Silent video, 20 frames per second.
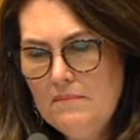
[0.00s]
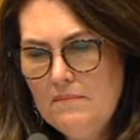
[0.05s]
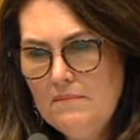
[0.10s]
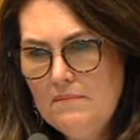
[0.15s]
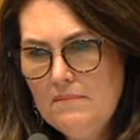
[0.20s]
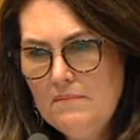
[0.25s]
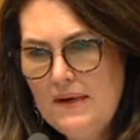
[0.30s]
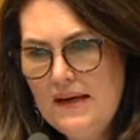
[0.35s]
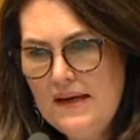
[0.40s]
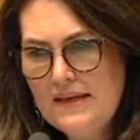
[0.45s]

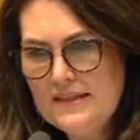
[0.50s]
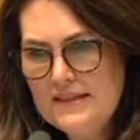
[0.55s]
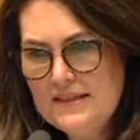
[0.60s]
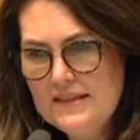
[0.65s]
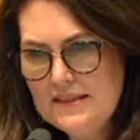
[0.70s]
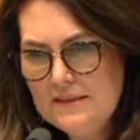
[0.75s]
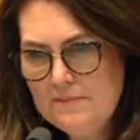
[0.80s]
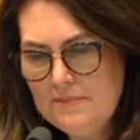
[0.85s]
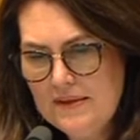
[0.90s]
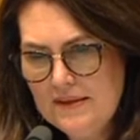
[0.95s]

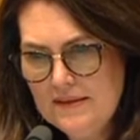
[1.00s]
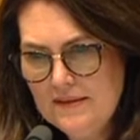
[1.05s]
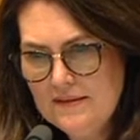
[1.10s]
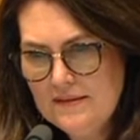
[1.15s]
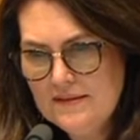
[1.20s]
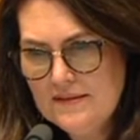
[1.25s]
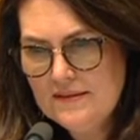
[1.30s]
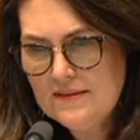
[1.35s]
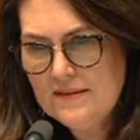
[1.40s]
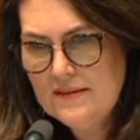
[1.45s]

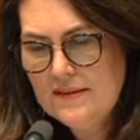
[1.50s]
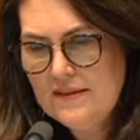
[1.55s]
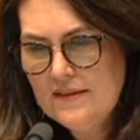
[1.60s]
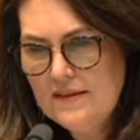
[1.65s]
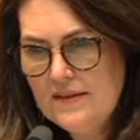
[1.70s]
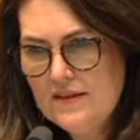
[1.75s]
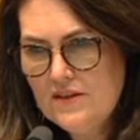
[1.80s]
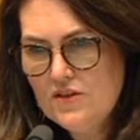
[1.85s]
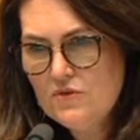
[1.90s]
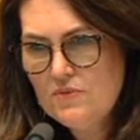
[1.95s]
participants.
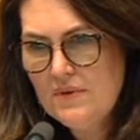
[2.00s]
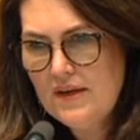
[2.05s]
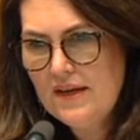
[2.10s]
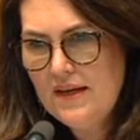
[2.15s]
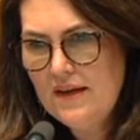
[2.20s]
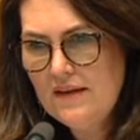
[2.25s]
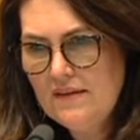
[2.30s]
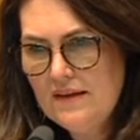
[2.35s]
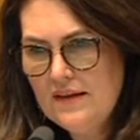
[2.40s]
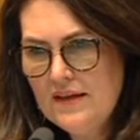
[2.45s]
They're
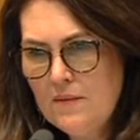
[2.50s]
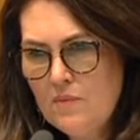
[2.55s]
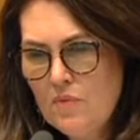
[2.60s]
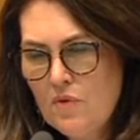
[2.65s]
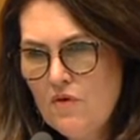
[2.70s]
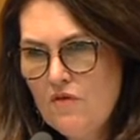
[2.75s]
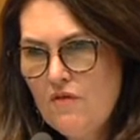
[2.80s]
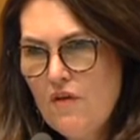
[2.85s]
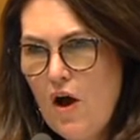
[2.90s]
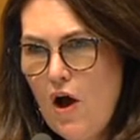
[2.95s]
shrinking the number
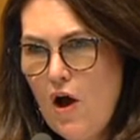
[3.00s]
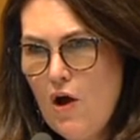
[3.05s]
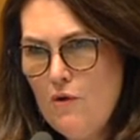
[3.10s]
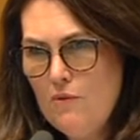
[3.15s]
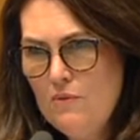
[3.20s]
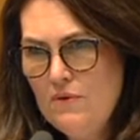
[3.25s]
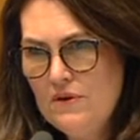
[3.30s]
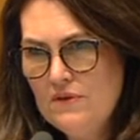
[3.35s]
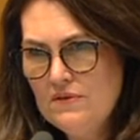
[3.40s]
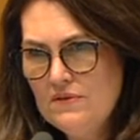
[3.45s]
of
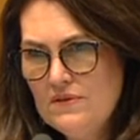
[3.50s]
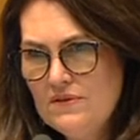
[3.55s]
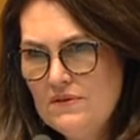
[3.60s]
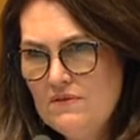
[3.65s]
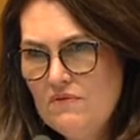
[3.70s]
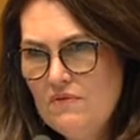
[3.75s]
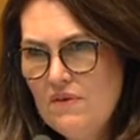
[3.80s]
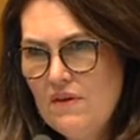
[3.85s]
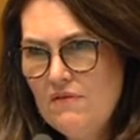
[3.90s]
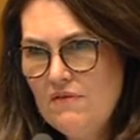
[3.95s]
owners
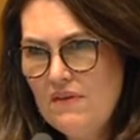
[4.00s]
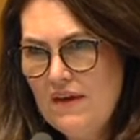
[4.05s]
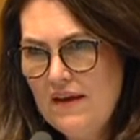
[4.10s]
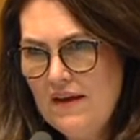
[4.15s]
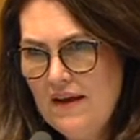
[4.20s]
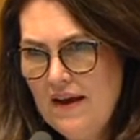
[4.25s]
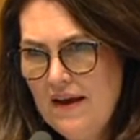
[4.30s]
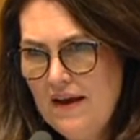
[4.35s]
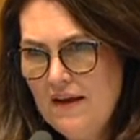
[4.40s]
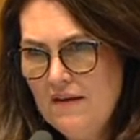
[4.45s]
that they
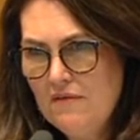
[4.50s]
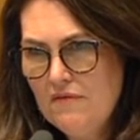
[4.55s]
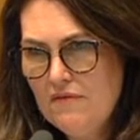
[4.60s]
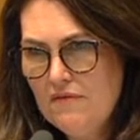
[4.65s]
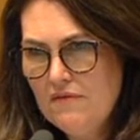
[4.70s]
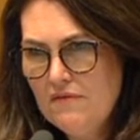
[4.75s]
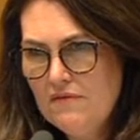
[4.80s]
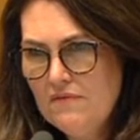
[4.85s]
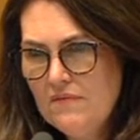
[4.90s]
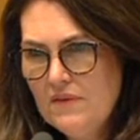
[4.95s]

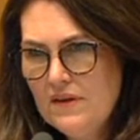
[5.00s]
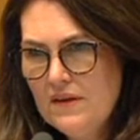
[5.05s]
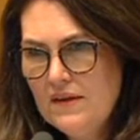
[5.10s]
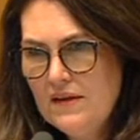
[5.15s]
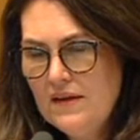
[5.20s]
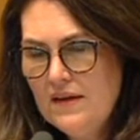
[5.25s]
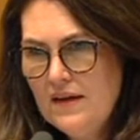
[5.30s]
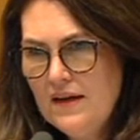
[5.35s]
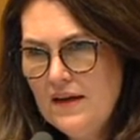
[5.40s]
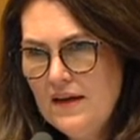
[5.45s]
have.
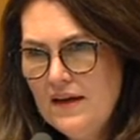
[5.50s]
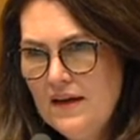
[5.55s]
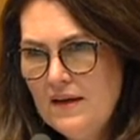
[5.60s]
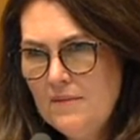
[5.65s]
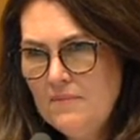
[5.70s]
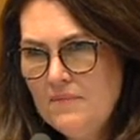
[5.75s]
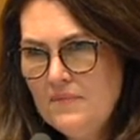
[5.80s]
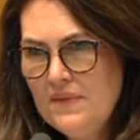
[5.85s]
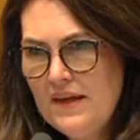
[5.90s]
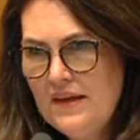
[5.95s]

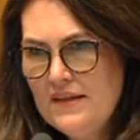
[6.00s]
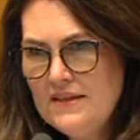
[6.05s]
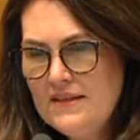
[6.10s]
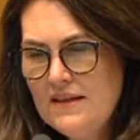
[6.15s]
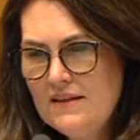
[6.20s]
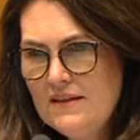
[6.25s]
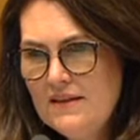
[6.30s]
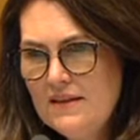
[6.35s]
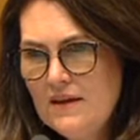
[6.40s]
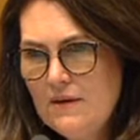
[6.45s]
They
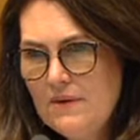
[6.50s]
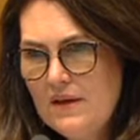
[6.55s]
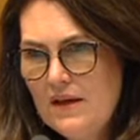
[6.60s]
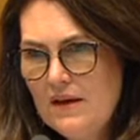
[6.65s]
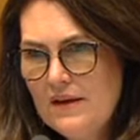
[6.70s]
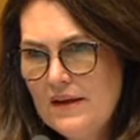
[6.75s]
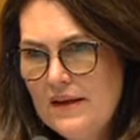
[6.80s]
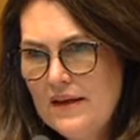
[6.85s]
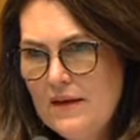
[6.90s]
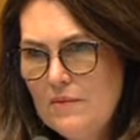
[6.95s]
said that they were
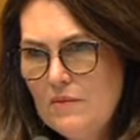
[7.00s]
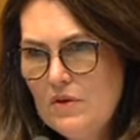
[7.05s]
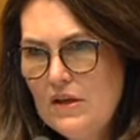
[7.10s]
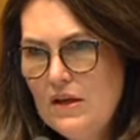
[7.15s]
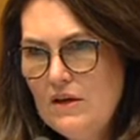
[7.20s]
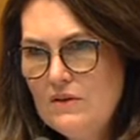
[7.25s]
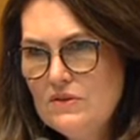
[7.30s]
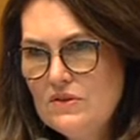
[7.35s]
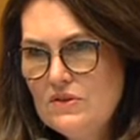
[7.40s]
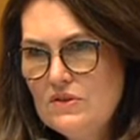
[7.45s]
going to keep
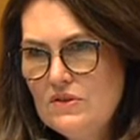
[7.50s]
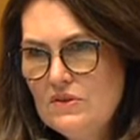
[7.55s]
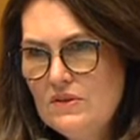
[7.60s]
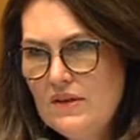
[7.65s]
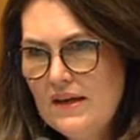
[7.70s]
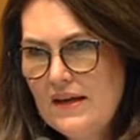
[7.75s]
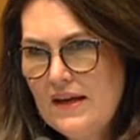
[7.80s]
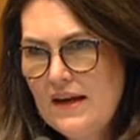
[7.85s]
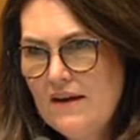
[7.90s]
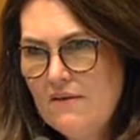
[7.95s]
close to
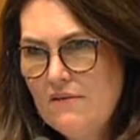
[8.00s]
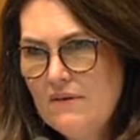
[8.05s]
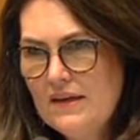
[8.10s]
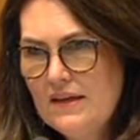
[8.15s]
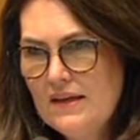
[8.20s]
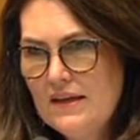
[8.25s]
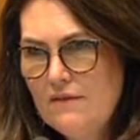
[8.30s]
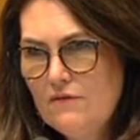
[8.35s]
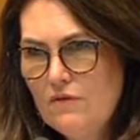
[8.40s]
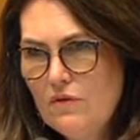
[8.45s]
their current
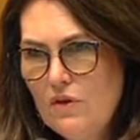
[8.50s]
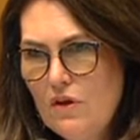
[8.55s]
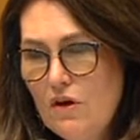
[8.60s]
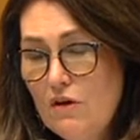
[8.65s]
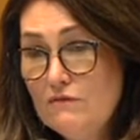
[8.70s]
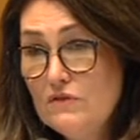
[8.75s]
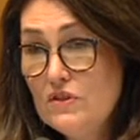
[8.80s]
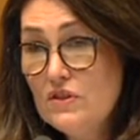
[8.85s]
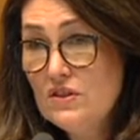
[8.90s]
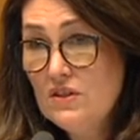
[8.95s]
level
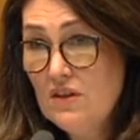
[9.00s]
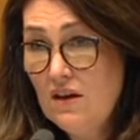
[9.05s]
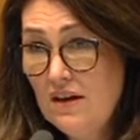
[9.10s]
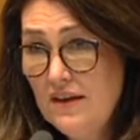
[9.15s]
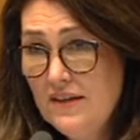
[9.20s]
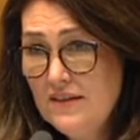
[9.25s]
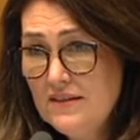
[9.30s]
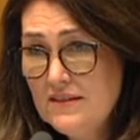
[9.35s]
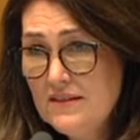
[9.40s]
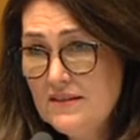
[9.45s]
of
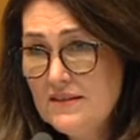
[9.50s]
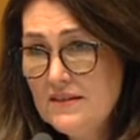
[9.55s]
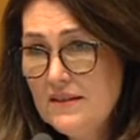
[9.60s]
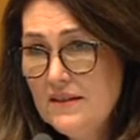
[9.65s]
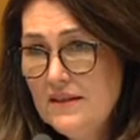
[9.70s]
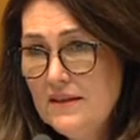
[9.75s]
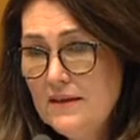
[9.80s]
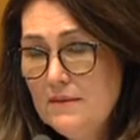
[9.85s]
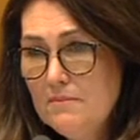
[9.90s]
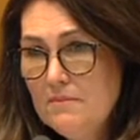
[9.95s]
sites,
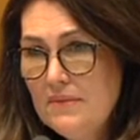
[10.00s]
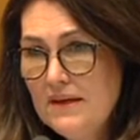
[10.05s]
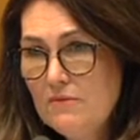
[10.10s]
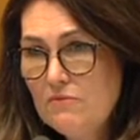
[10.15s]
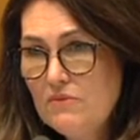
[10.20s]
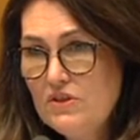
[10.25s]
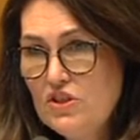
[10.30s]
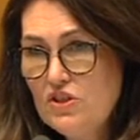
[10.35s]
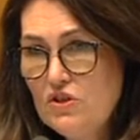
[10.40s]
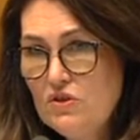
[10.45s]
but
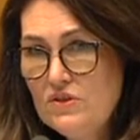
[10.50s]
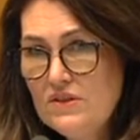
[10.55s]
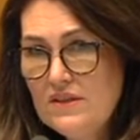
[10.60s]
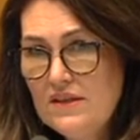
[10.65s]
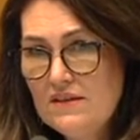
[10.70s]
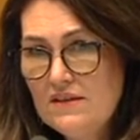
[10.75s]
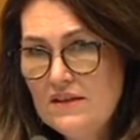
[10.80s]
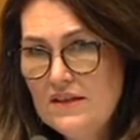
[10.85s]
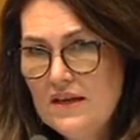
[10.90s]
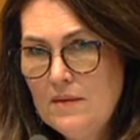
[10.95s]

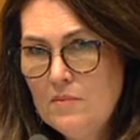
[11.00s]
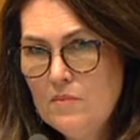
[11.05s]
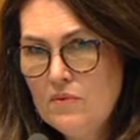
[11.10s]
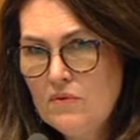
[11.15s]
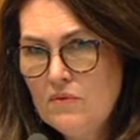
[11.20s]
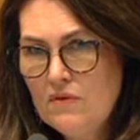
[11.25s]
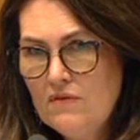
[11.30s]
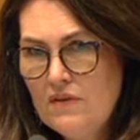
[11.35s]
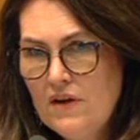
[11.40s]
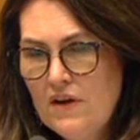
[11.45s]
reducing the
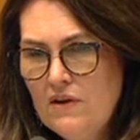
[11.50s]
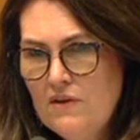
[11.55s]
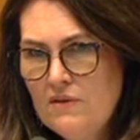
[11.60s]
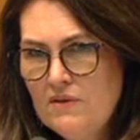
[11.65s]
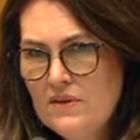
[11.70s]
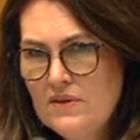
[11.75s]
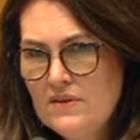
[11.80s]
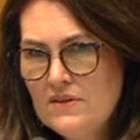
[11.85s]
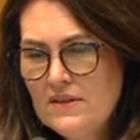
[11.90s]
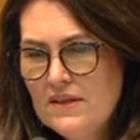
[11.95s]
number of
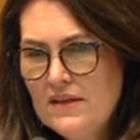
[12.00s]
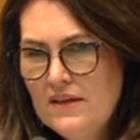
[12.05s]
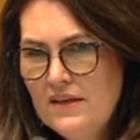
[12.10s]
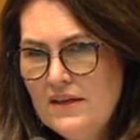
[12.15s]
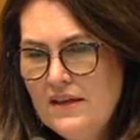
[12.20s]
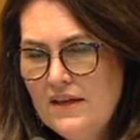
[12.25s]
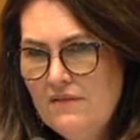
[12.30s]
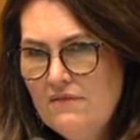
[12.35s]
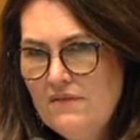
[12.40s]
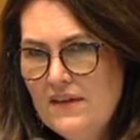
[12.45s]
owners.
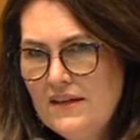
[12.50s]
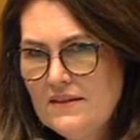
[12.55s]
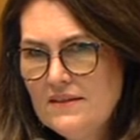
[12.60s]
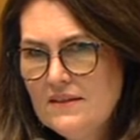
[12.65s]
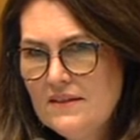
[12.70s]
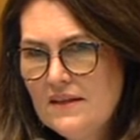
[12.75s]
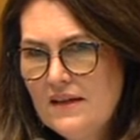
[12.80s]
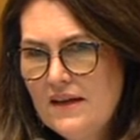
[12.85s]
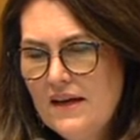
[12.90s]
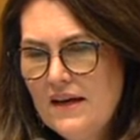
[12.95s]
If that's
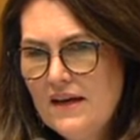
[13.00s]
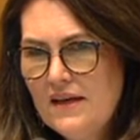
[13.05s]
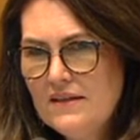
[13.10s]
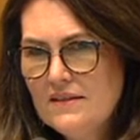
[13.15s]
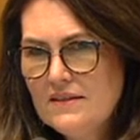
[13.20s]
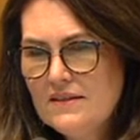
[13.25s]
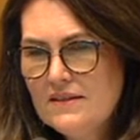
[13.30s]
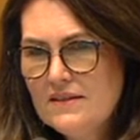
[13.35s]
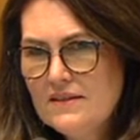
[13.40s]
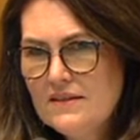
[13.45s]
the
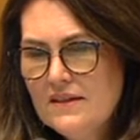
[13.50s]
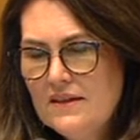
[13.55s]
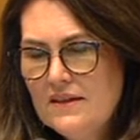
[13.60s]
case,